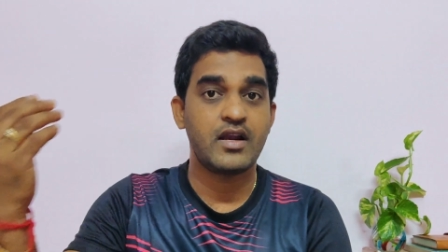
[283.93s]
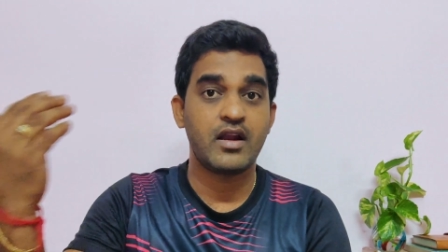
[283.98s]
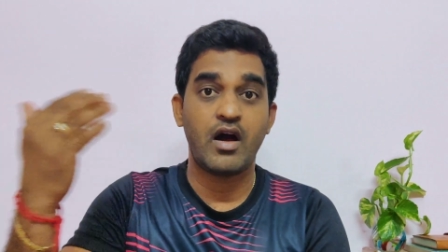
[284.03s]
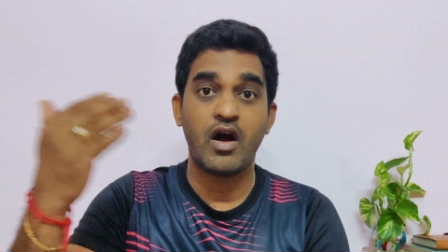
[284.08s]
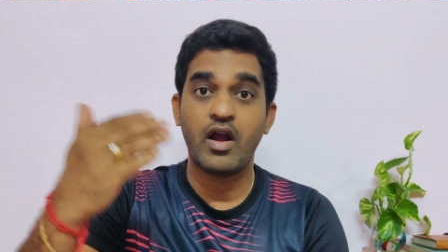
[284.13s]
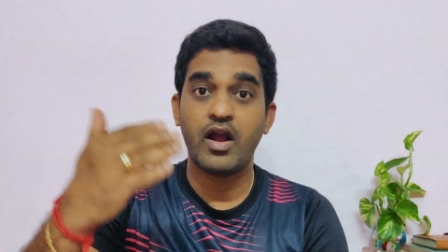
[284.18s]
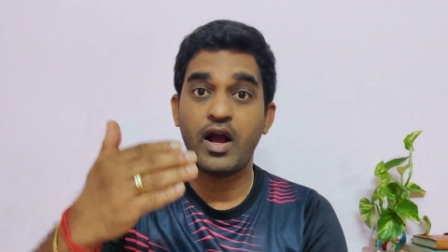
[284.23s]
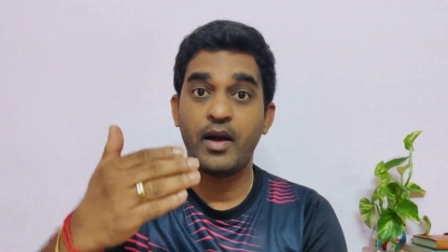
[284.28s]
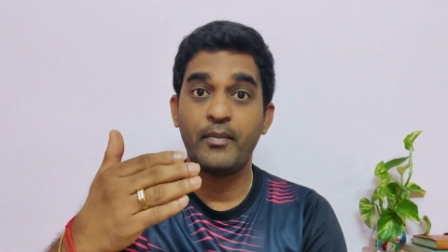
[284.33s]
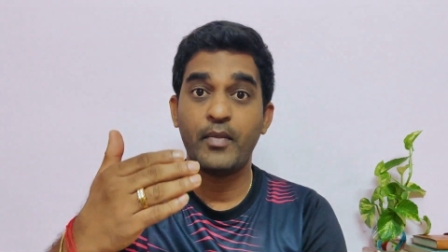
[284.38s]

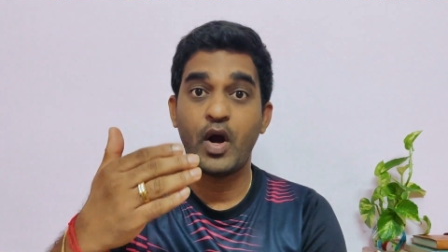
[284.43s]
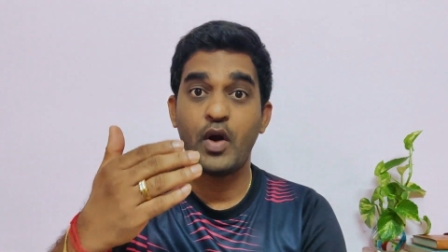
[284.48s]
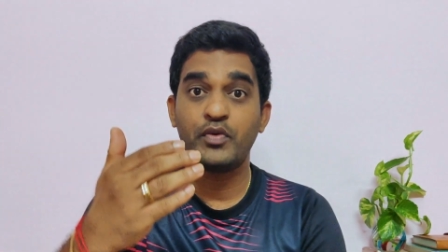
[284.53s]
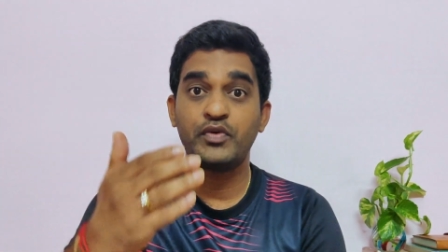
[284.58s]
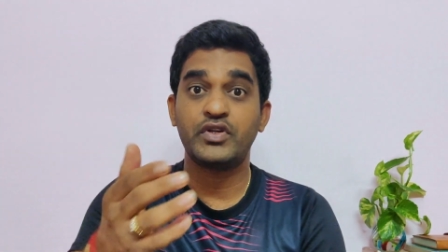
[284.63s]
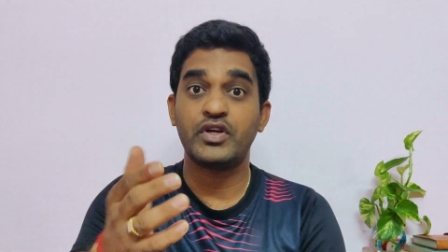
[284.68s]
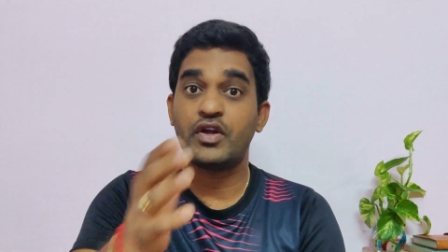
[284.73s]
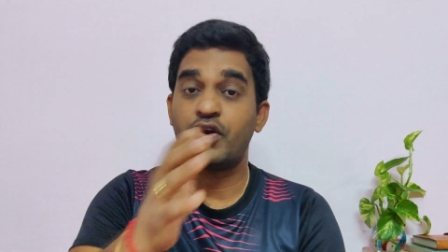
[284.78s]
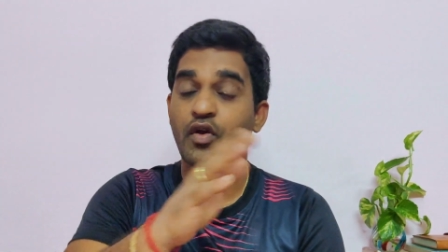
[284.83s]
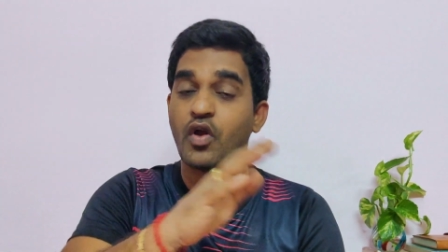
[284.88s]
wrong
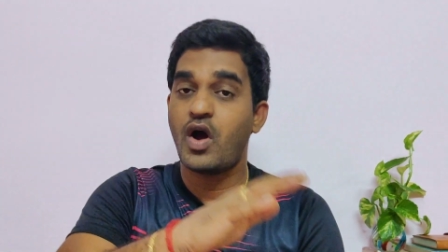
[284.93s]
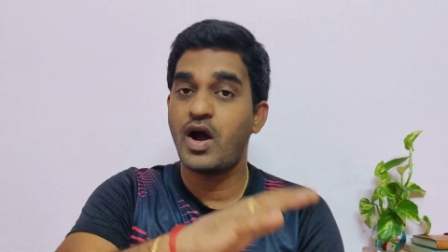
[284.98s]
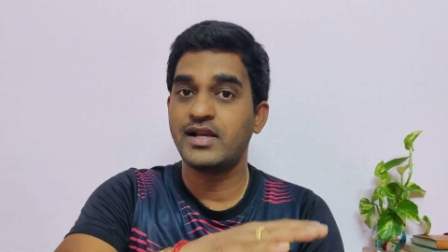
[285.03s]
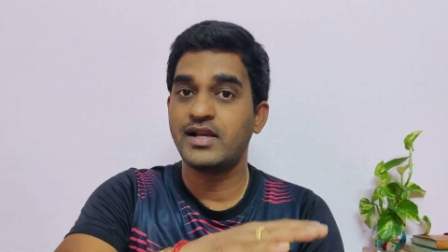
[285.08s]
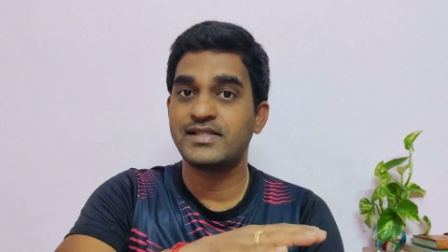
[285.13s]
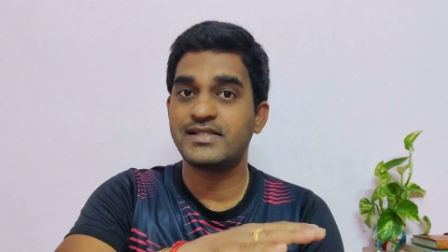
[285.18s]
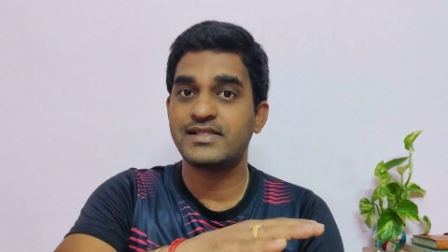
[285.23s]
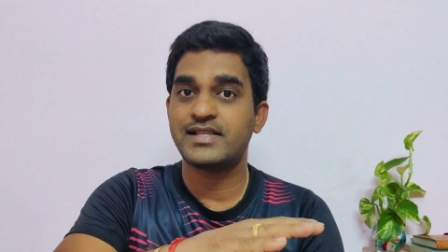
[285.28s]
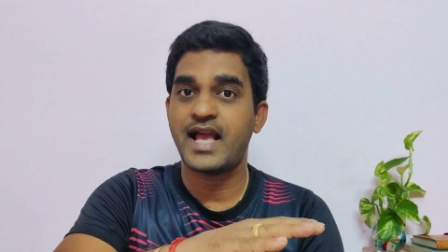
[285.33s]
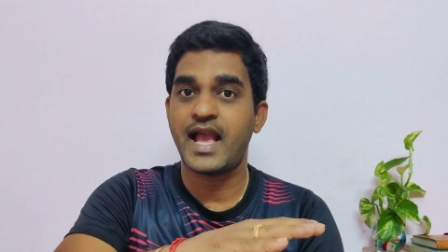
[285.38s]
amount,
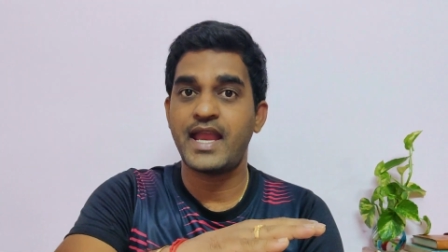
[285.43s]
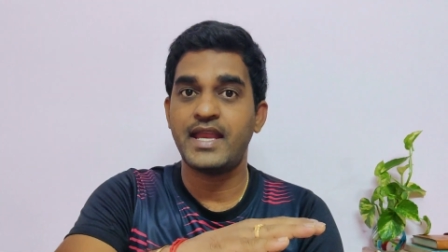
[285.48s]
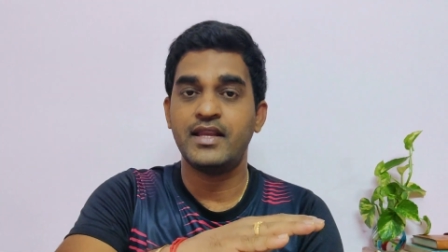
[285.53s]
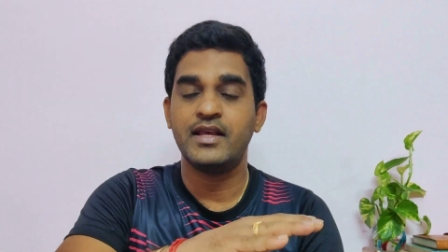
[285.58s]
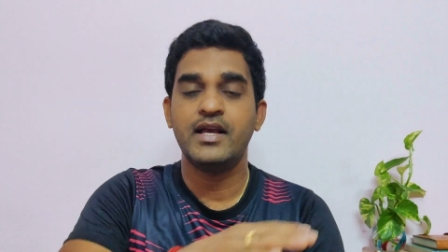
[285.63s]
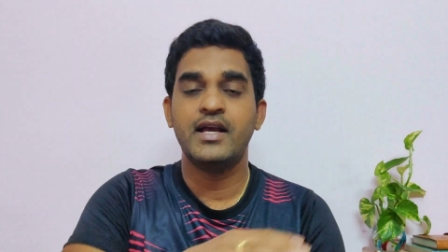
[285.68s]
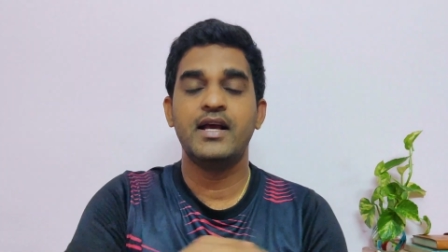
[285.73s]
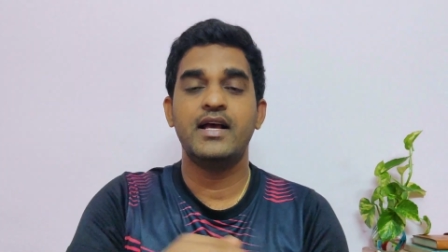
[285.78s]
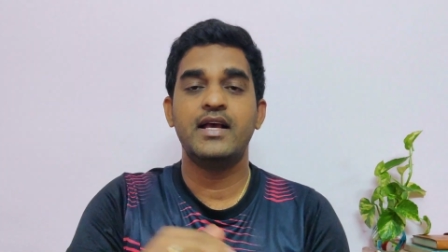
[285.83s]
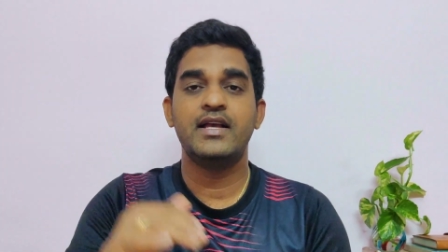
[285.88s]
wrong
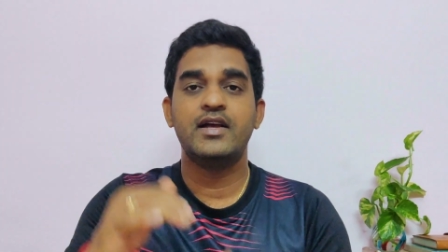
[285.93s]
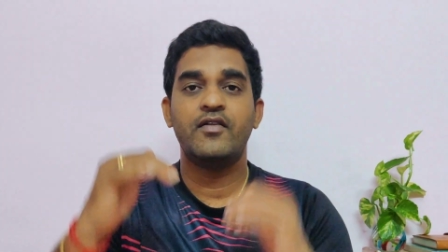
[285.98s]
side.